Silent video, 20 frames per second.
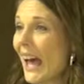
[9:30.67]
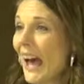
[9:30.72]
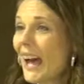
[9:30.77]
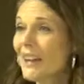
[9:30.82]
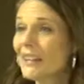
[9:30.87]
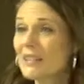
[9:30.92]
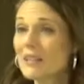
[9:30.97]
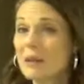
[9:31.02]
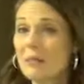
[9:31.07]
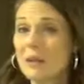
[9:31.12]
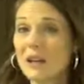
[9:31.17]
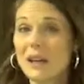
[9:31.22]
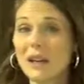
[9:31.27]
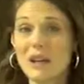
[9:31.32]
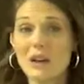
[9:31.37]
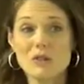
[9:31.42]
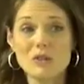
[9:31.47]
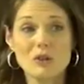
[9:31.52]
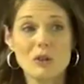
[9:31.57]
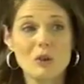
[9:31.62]
ask somebody
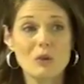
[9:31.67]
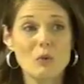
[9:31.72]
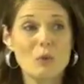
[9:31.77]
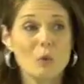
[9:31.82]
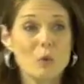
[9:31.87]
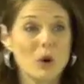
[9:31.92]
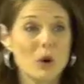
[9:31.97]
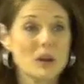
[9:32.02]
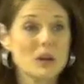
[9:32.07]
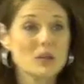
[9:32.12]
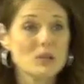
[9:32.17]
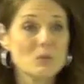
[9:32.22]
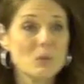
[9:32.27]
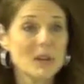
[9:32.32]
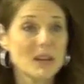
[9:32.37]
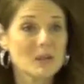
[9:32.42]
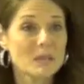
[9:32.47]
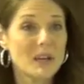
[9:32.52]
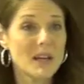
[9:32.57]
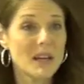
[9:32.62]
else who works
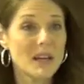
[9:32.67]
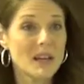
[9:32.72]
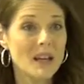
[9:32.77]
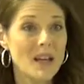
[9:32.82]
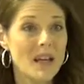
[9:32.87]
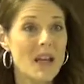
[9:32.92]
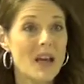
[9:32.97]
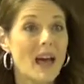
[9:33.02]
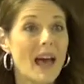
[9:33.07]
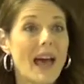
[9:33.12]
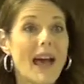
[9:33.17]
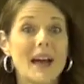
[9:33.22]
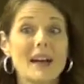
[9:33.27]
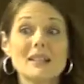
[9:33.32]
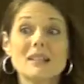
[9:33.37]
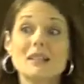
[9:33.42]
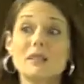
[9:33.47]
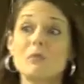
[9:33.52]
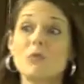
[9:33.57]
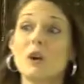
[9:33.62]
with me,
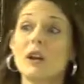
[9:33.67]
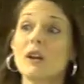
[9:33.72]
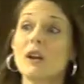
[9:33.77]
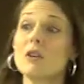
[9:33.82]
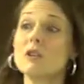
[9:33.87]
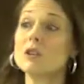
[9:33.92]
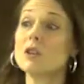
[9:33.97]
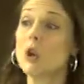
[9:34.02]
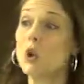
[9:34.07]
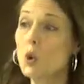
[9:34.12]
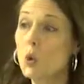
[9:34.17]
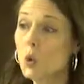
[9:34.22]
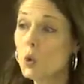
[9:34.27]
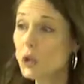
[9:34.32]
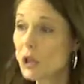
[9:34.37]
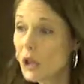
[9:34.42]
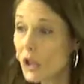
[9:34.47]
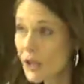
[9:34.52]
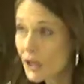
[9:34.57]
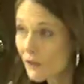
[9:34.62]
ask someone else who
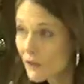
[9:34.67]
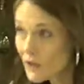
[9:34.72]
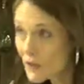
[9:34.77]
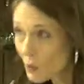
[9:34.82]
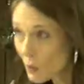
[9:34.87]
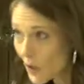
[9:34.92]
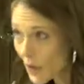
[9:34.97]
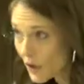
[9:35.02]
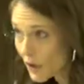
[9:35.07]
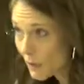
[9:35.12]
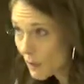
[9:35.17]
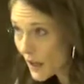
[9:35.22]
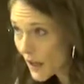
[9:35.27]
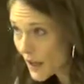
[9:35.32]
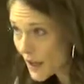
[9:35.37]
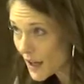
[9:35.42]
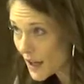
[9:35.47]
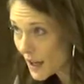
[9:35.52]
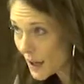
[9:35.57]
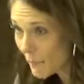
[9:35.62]
lives with
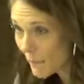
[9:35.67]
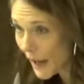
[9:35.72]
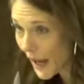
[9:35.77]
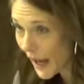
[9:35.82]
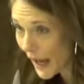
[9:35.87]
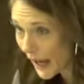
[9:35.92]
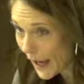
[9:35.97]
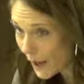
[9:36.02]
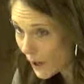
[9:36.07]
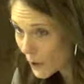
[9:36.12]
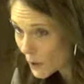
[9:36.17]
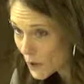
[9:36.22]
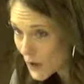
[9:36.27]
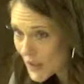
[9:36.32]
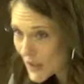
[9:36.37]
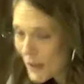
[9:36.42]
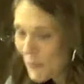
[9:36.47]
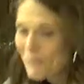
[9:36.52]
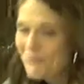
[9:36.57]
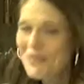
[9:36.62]
me in my
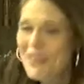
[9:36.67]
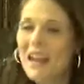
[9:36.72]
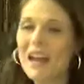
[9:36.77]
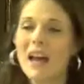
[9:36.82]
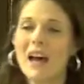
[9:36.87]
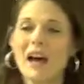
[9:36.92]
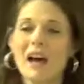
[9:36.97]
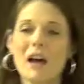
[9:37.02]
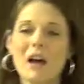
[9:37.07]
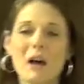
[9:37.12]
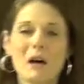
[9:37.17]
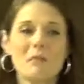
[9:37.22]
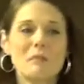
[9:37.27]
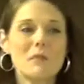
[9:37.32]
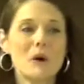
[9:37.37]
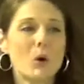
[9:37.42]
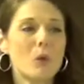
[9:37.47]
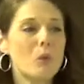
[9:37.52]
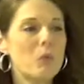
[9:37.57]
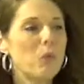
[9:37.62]
house,
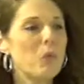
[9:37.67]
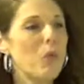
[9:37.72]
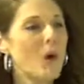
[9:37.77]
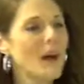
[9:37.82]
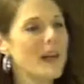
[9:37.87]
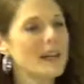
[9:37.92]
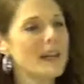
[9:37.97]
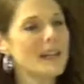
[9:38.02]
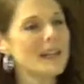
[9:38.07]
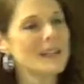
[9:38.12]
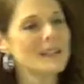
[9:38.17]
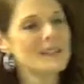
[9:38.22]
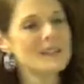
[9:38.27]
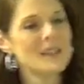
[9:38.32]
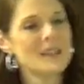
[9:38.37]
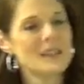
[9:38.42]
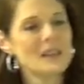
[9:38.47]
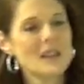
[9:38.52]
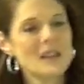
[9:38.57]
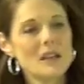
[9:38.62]
what is
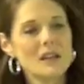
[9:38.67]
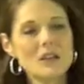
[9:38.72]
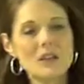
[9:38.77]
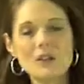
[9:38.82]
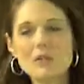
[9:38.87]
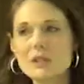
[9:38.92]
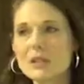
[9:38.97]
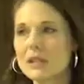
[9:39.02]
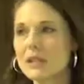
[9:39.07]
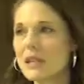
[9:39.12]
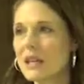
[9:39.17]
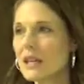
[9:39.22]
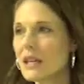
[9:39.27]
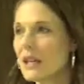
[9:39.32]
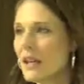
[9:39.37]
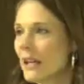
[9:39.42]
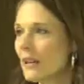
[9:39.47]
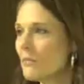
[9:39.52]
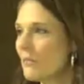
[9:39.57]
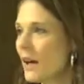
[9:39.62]
it that you see
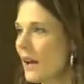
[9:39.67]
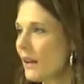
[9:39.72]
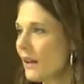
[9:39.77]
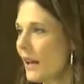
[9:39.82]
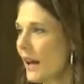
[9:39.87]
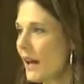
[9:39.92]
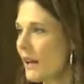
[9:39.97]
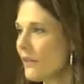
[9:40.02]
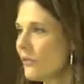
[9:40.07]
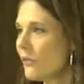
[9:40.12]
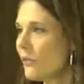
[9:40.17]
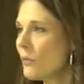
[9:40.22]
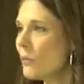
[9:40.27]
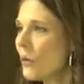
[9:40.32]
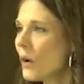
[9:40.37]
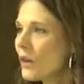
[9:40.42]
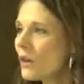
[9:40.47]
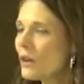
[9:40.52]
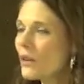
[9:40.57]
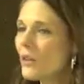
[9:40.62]
in my life?
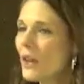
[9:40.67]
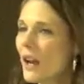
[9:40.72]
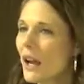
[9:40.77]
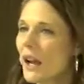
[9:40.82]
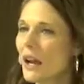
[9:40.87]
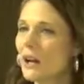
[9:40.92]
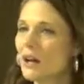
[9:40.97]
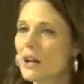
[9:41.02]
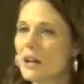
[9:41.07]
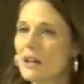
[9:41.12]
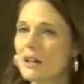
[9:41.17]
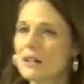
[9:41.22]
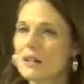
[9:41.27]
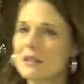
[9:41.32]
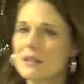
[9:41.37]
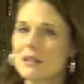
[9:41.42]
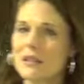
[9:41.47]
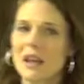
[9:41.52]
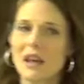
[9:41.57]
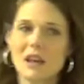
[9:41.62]
What are the
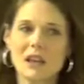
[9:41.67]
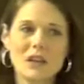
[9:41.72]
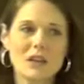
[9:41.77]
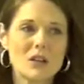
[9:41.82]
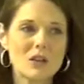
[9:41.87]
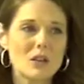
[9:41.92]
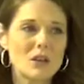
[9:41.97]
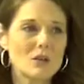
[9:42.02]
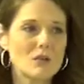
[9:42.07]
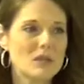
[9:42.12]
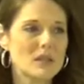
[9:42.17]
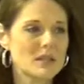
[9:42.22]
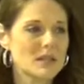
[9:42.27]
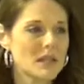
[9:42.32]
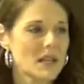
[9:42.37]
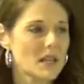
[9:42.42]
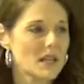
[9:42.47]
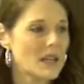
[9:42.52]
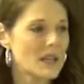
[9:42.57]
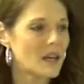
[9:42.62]
areas that you
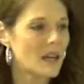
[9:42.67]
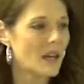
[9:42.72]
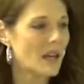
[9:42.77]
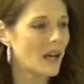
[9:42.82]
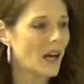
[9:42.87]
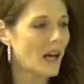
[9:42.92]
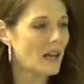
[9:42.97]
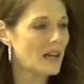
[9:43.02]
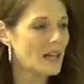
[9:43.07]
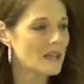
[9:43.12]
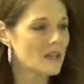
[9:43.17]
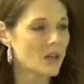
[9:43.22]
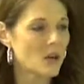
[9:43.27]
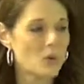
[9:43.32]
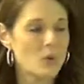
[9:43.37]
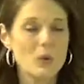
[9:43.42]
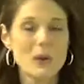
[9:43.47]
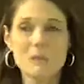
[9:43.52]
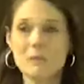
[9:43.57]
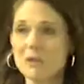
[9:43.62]
see that God has
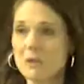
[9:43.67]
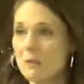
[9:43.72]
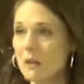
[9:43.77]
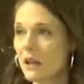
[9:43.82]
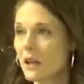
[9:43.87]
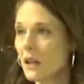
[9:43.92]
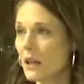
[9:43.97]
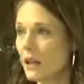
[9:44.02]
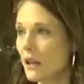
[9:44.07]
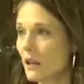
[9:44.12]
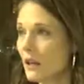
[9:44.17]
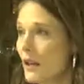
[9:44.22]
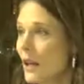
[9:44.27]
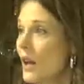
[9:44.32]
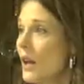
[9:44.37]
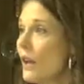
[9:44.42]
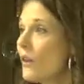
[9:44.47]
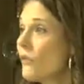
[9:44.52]
equipped me in